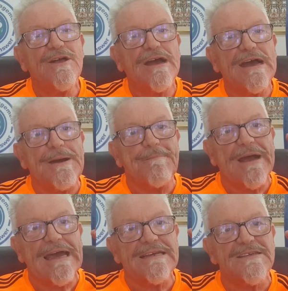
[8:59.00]
And
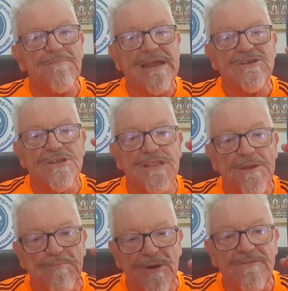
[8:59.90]
as I mentioned, the
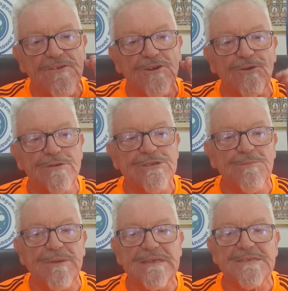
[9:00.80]
above could also
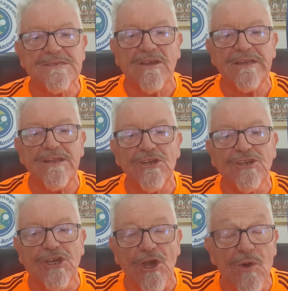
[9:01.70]
be assigned a
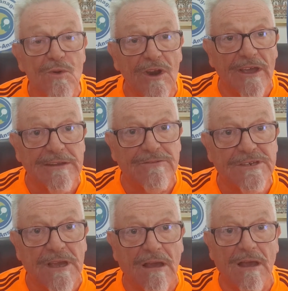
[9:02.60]
go-live
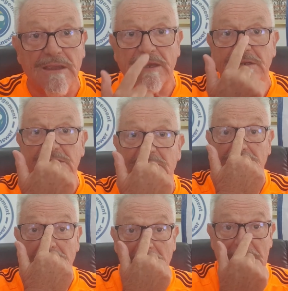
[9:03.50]
target.
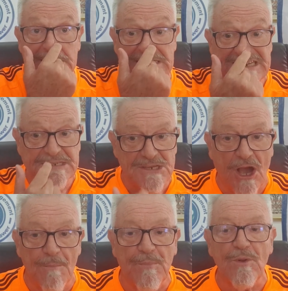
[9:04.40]
As an
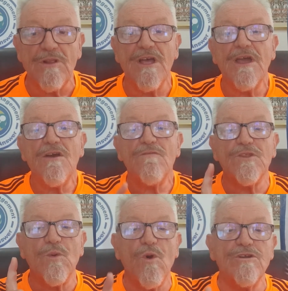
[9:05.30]
example, for
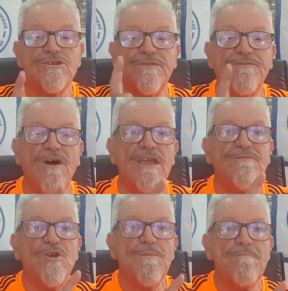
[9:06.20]
the 1 to 5
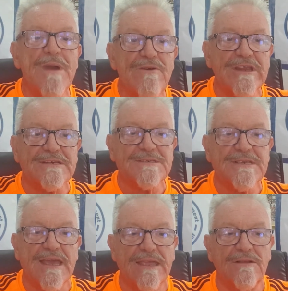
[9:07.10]
numeric
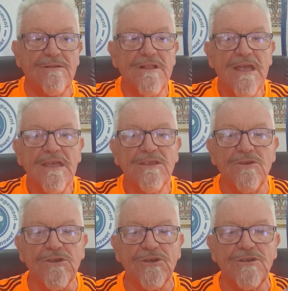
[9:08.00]
scale,
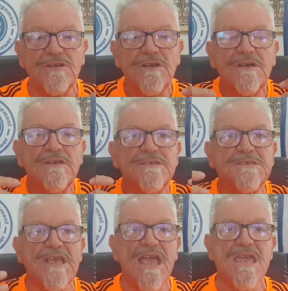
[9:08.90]
you could
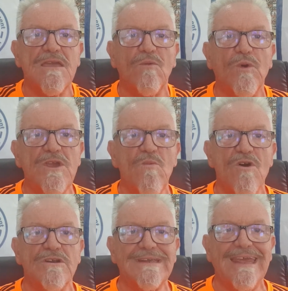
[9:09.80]
say we
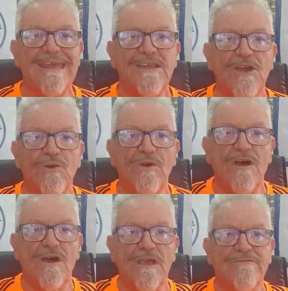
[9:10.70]
want a
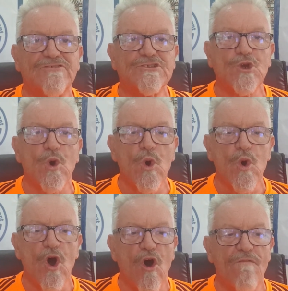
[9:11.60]
go-live
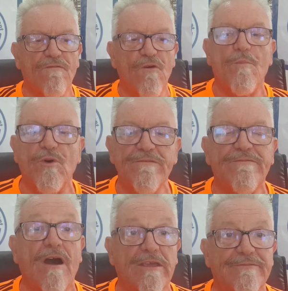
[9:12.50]
score of
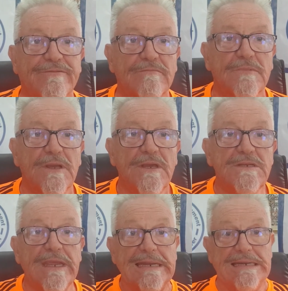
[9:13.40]
4.5
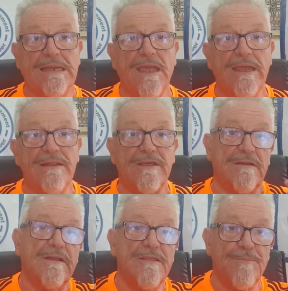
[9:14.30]
to indicate
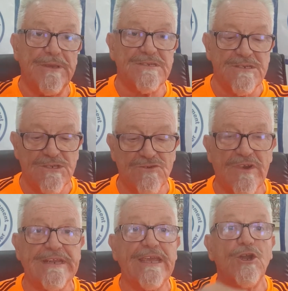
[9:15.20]
that the business is
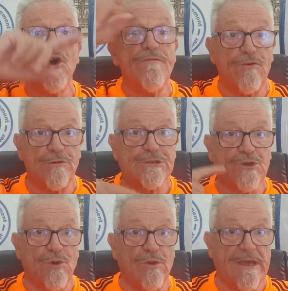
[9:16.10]
ready. An overall
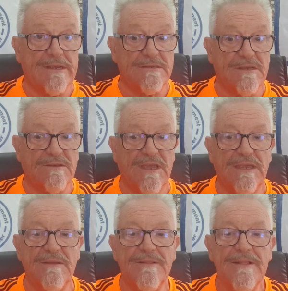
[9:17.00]
score, that is, okay?